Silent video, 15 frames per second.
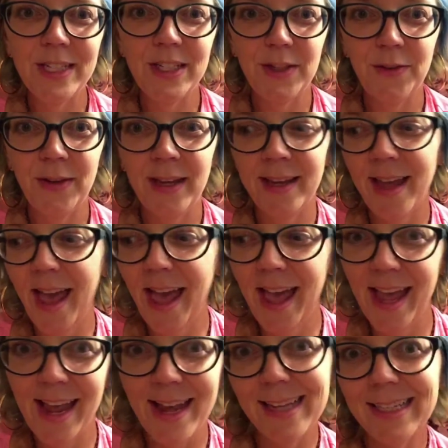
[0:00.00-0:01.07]
doing
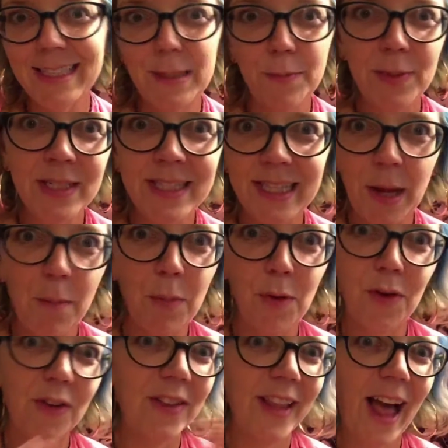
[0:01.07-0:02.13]
a sip and
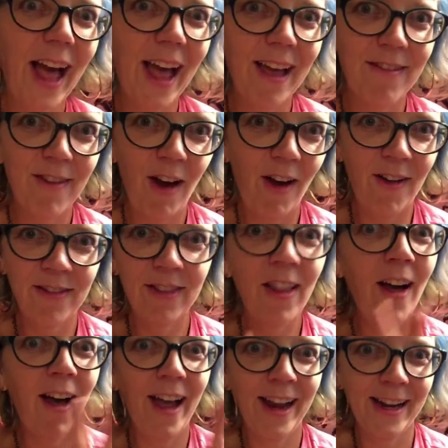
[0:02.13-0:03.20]
sample live
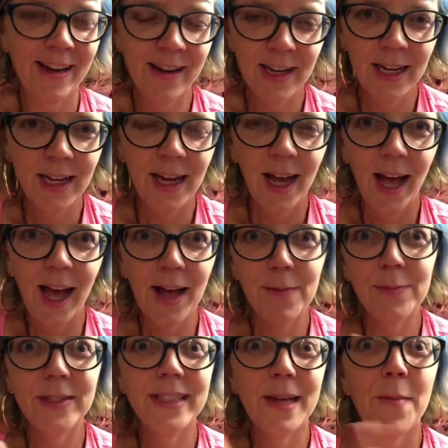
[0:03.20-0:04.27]
online.
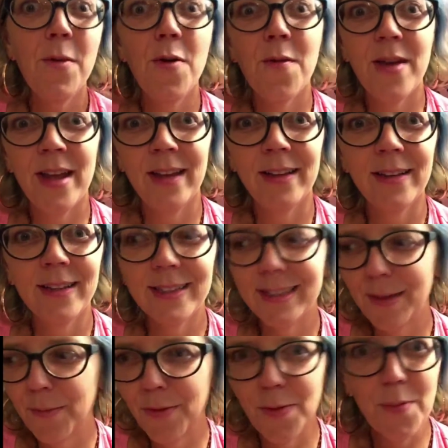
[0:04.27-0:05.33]
I'm demoing
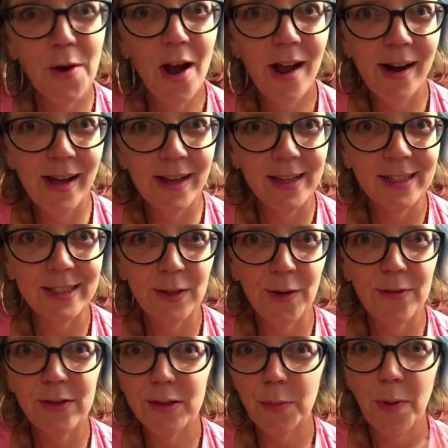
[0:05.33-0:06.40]
some of the products. So
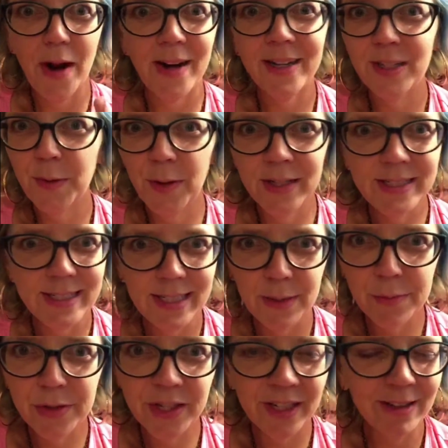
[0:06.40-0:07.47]
if there's a product you want to see
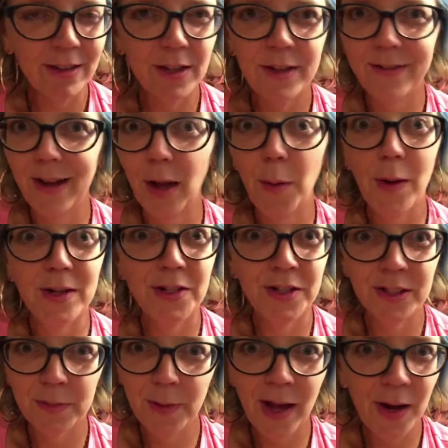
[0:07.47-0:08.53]
in particular, you've got
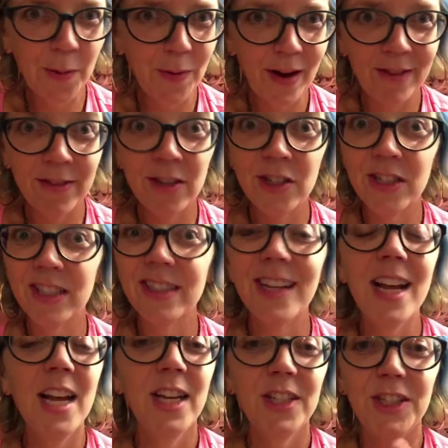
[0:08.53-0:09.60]
questions about it, whatever, just
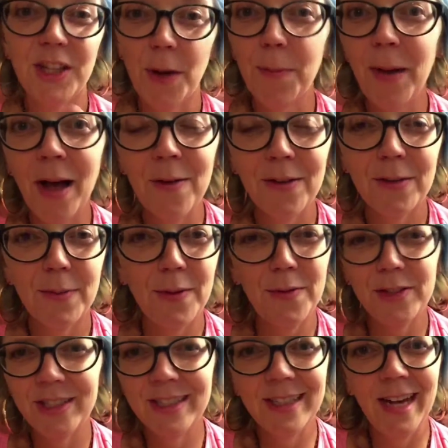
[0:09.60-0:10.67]
jump on with me. We're
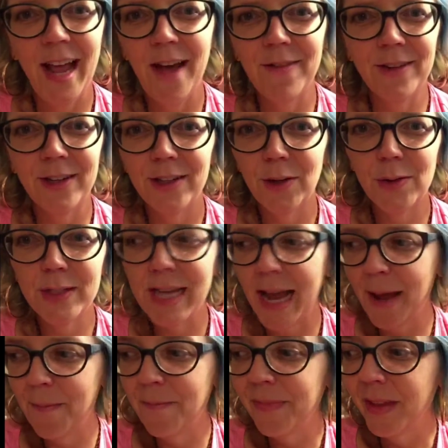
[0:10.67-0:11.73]
just going to have a good old
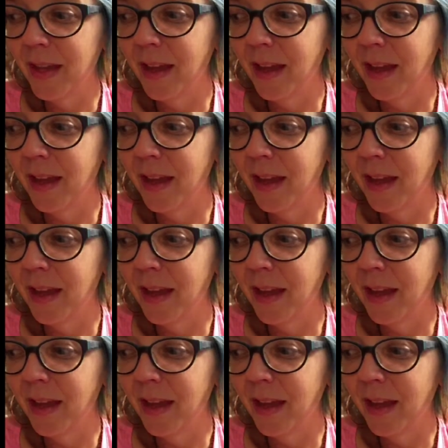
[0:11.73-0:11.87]
time.